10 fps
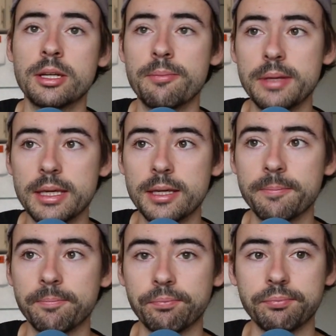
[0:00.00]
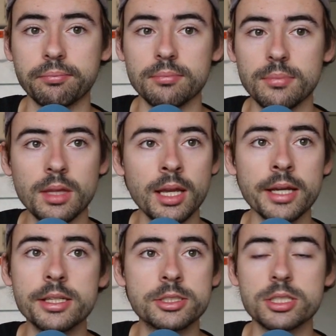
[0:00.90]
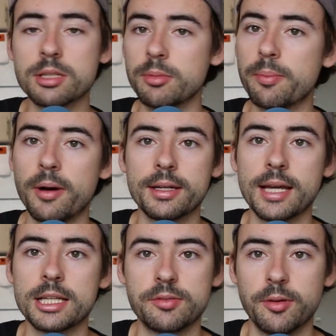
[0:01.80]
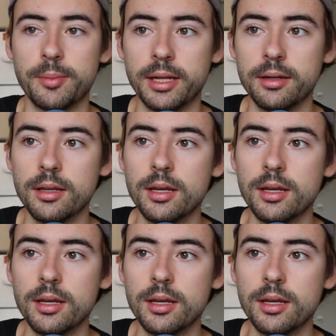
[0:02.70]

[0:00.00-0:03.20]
to be is just going to be the podcast for a bit.